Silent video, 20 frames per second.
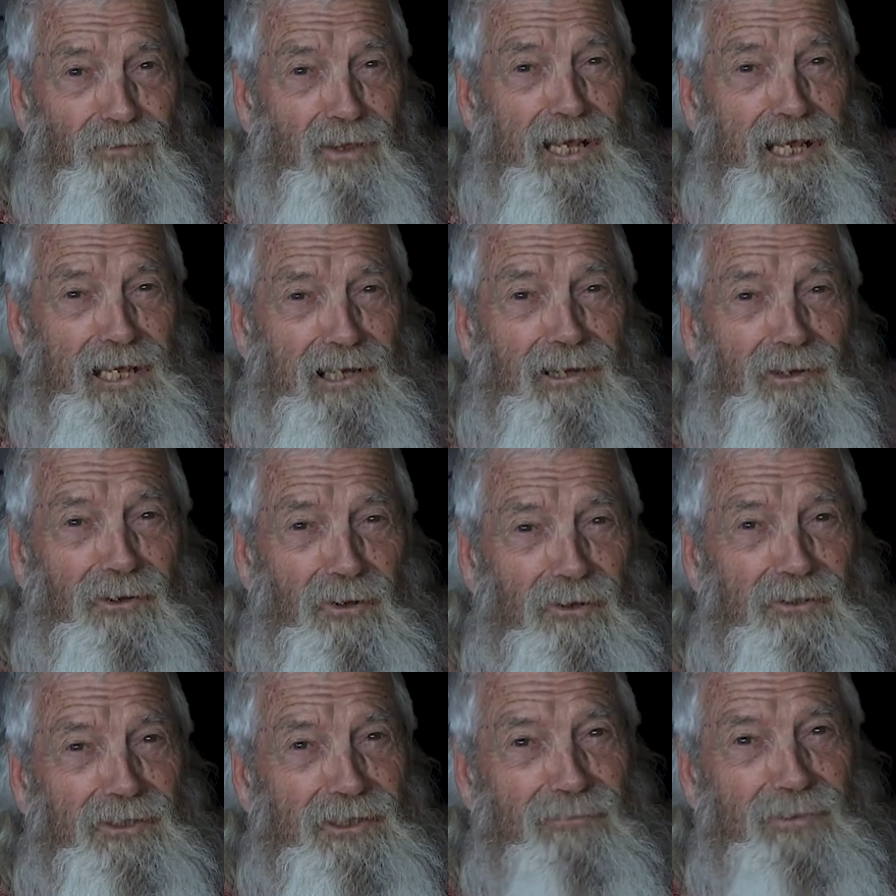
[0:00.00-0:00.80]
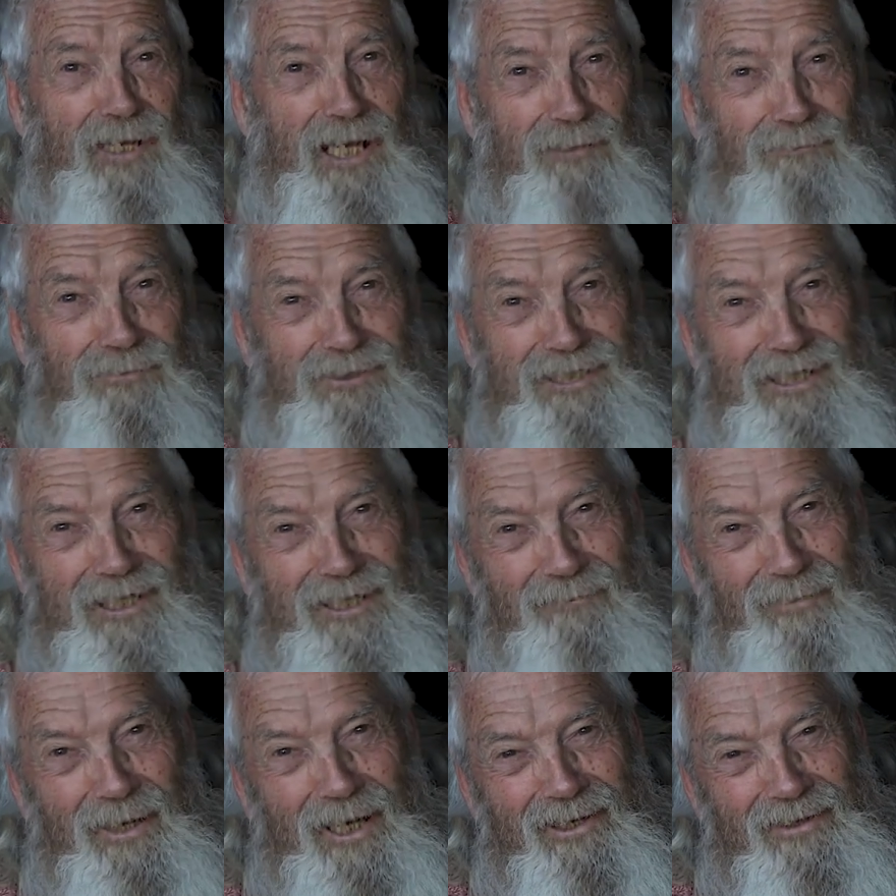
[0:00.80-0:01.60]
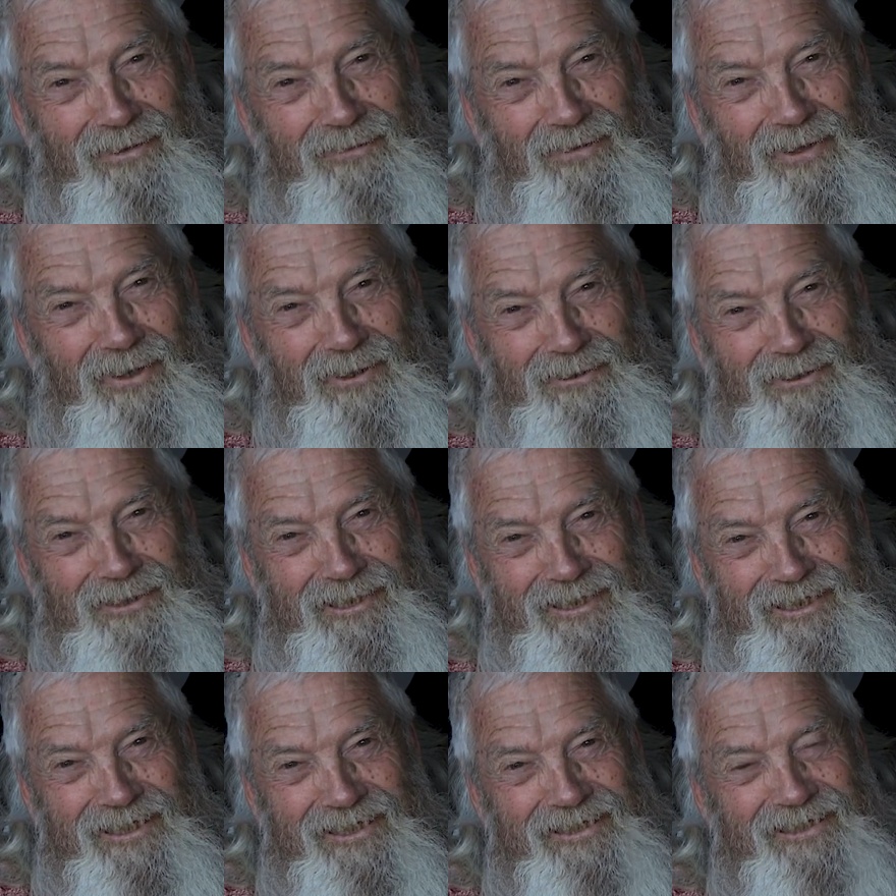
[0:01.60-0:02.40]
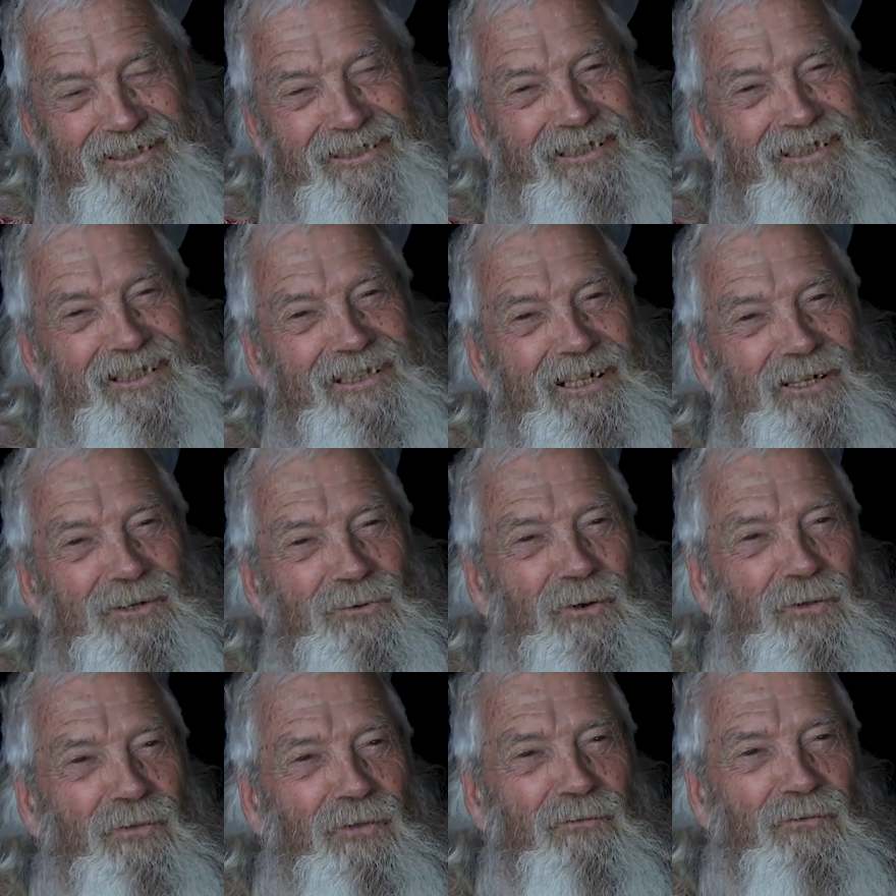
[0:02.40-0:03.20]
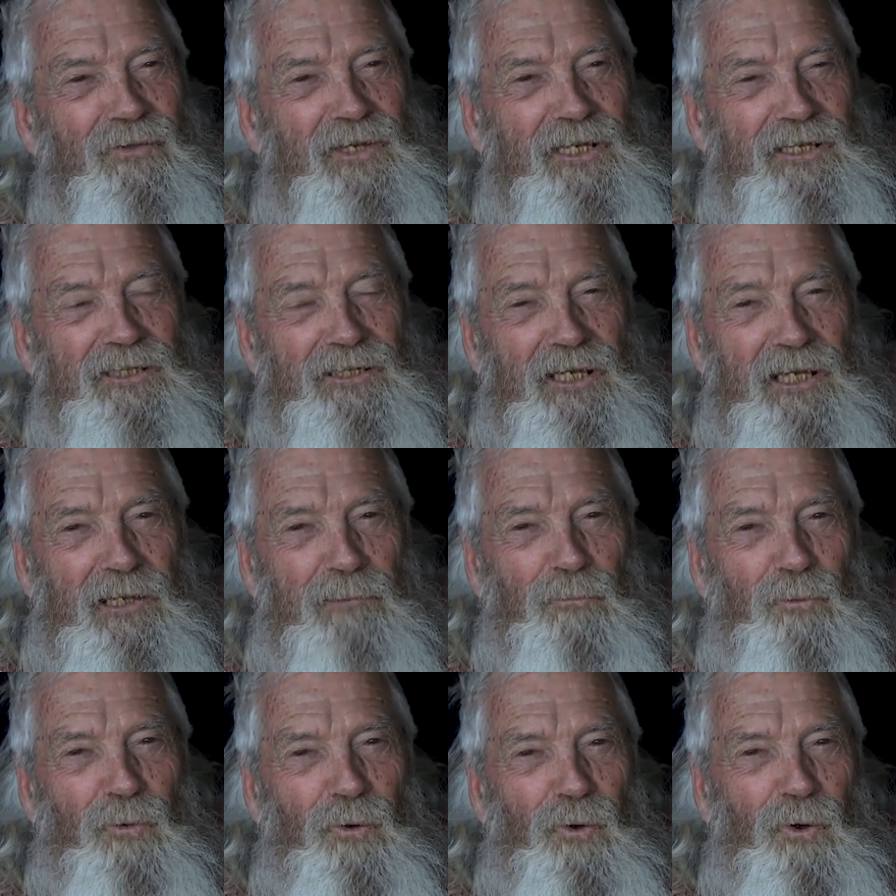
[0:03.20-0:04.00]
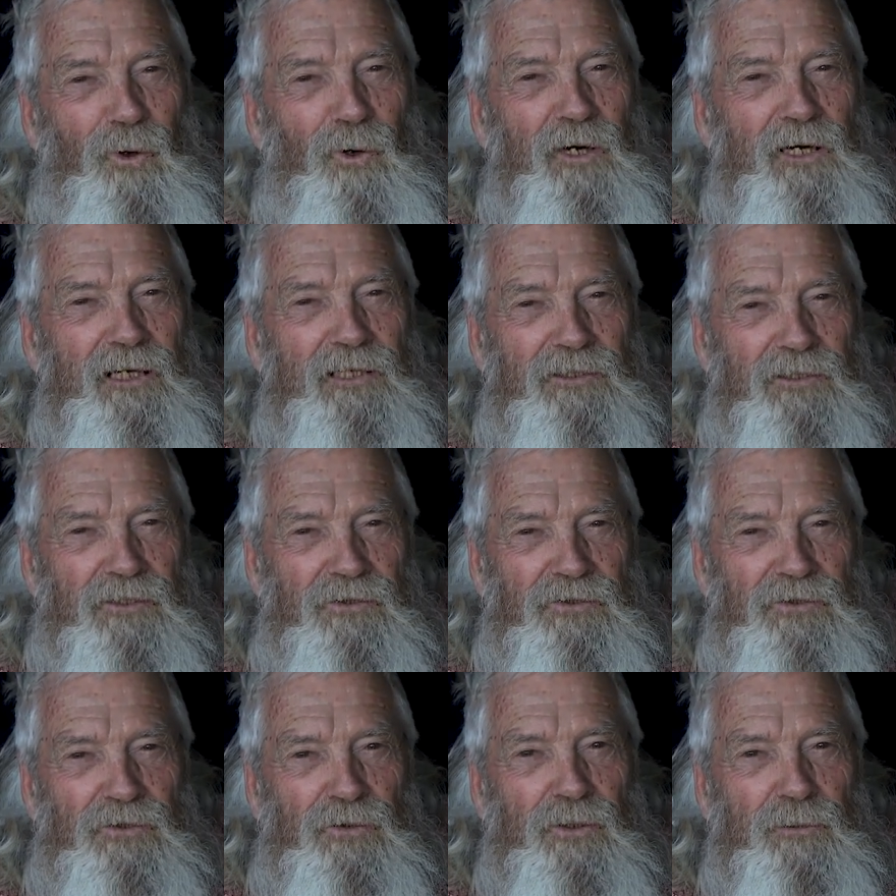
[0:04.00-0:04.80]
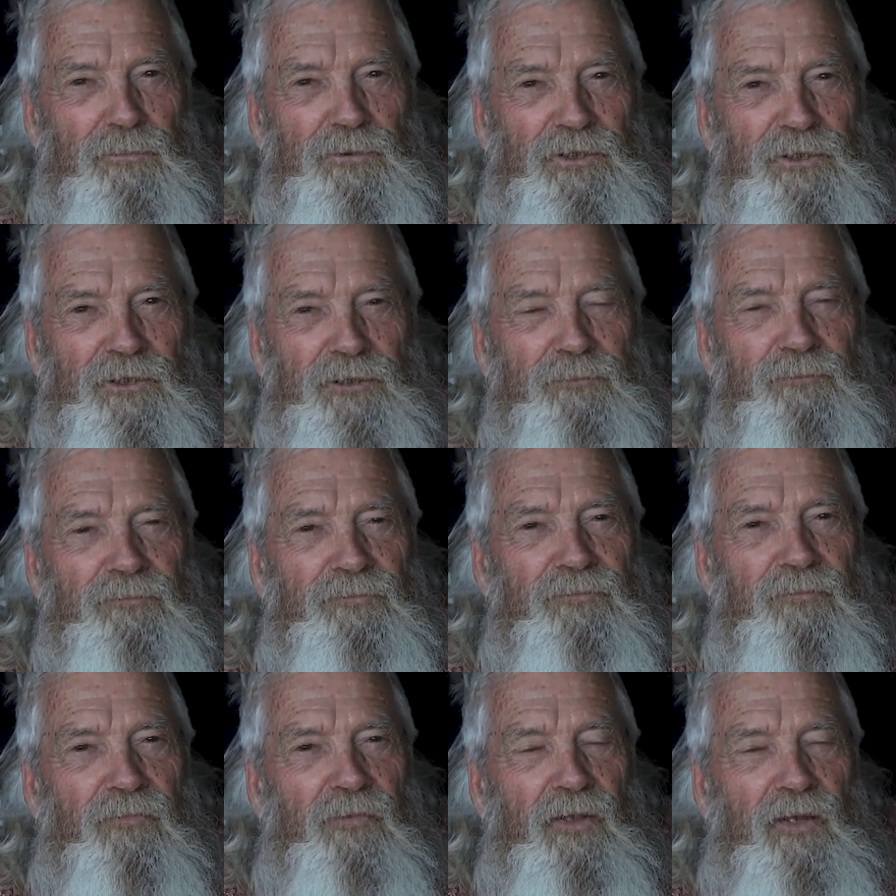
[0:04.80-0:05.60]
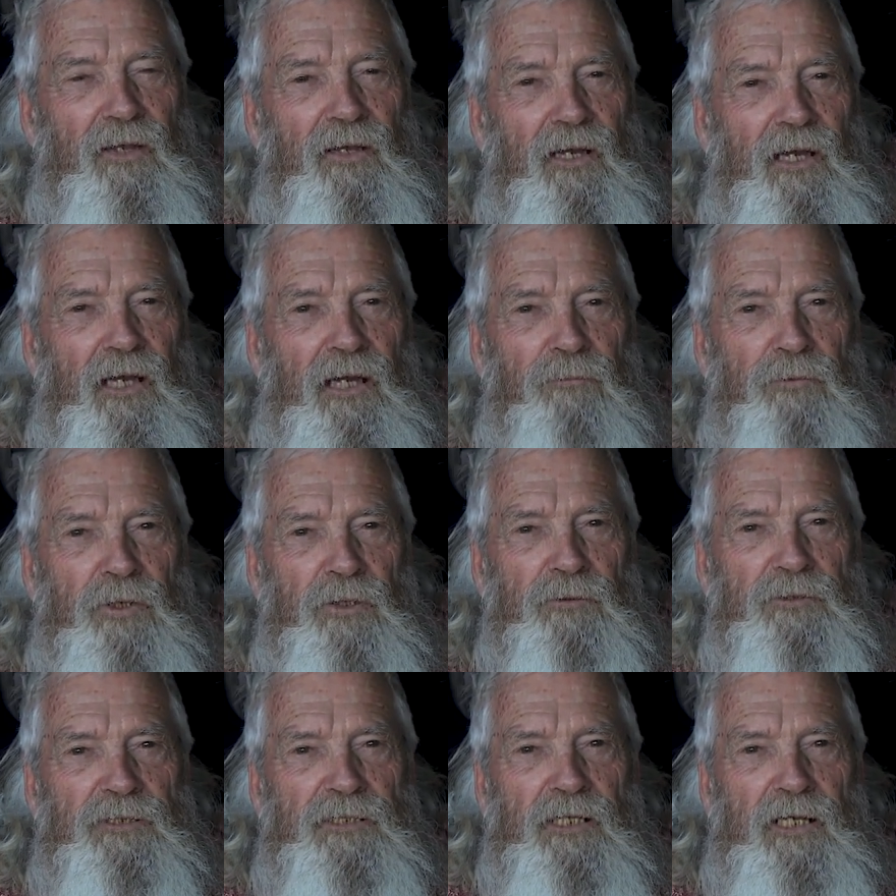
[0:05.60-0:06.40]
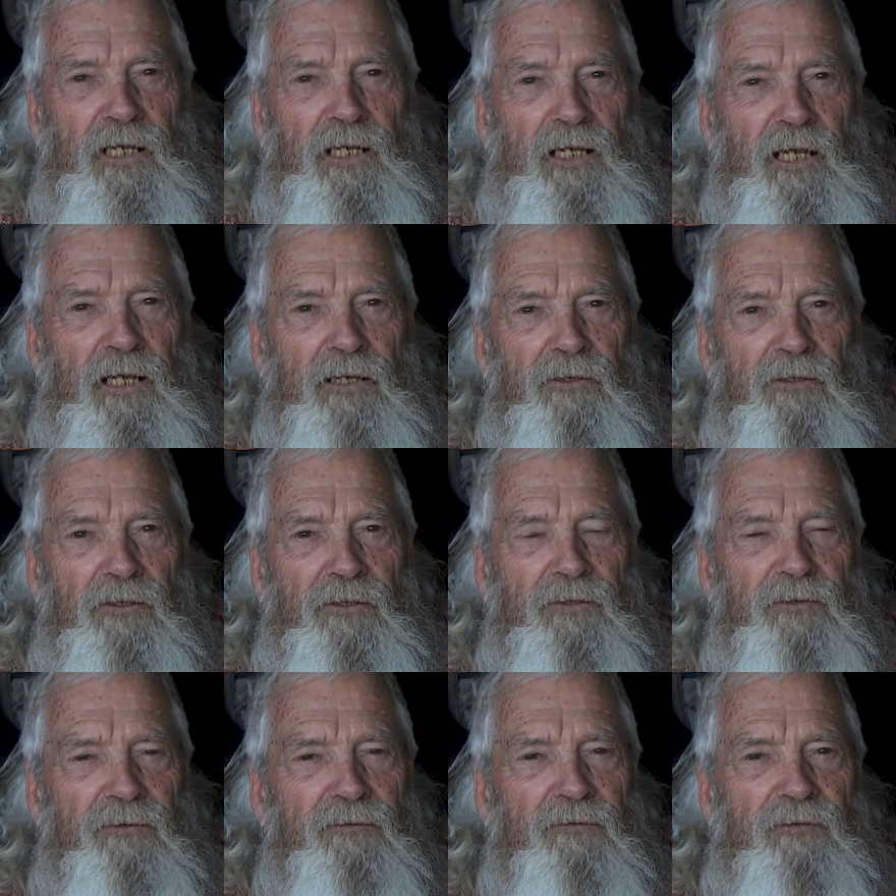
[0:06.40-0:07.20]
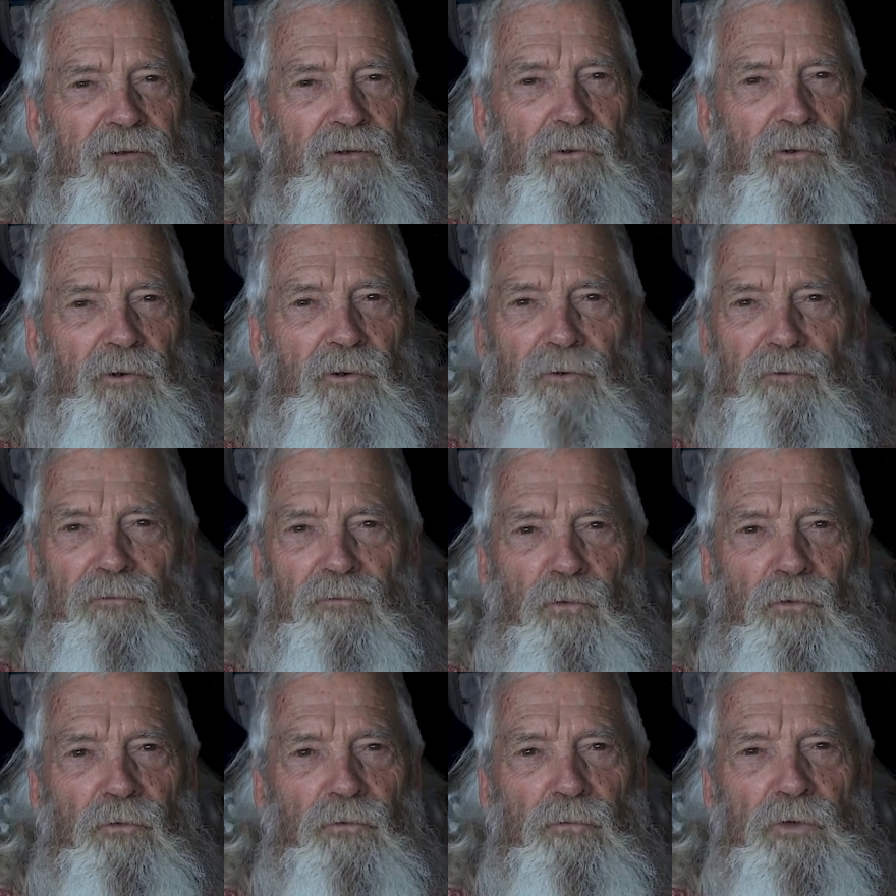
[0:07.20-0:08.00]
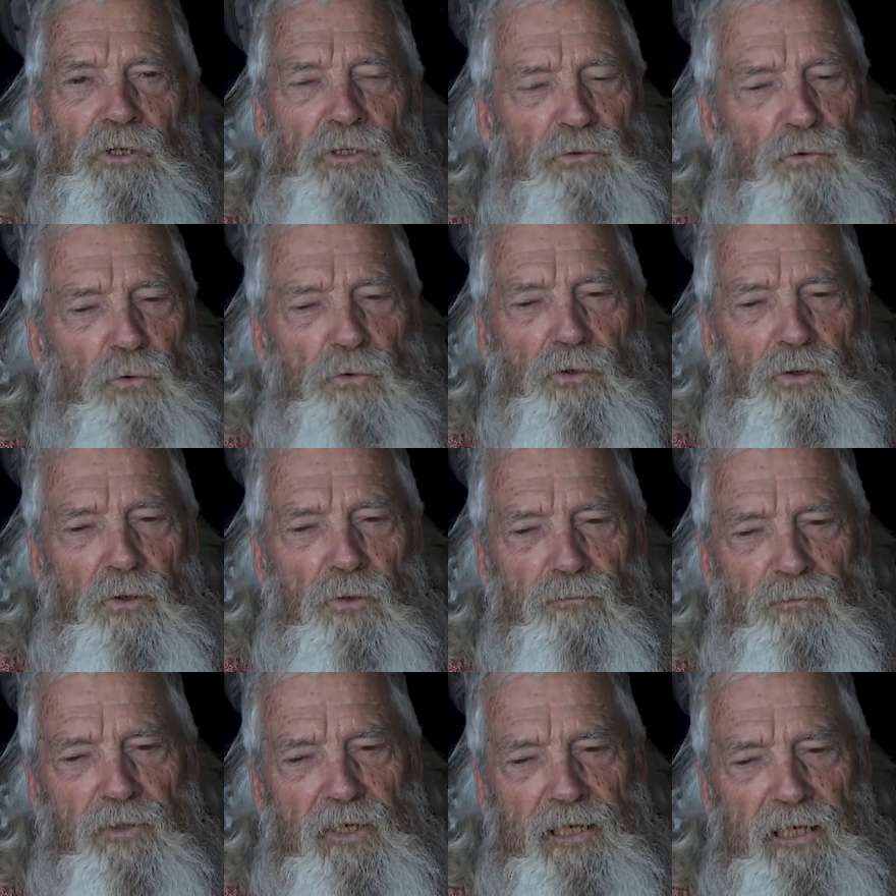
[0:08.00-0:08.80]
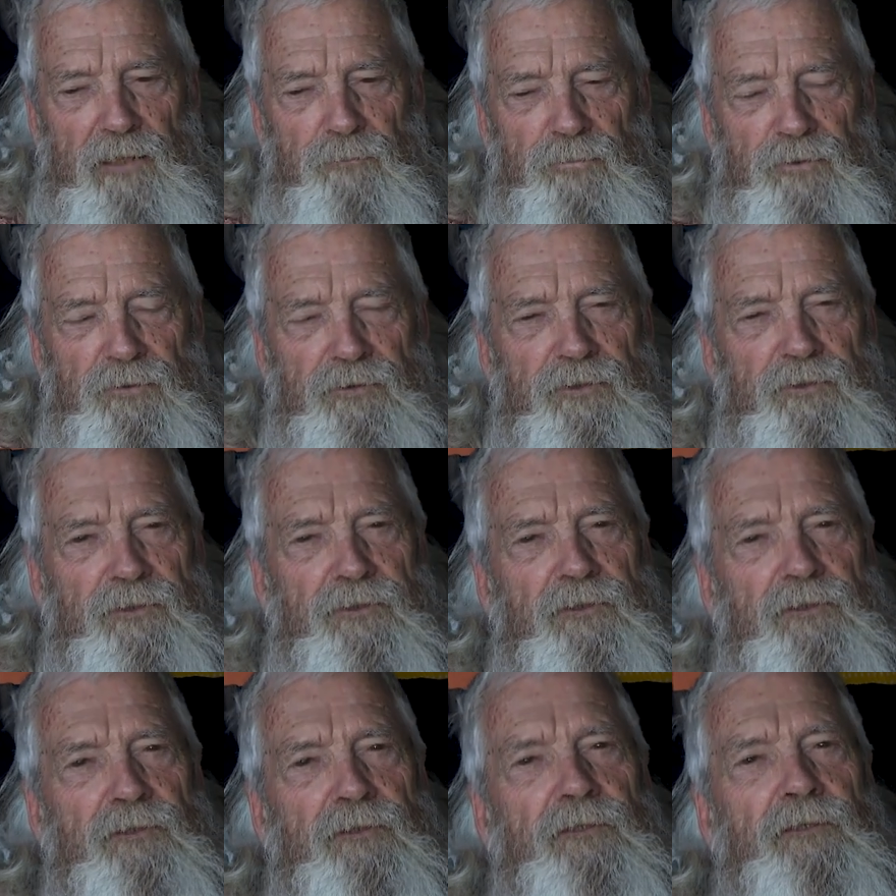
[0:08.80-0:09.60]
They had a lot to be upset about in those years with the Vietnam War and conscription. And we were saying, hang on, you know, what if we took it off campus?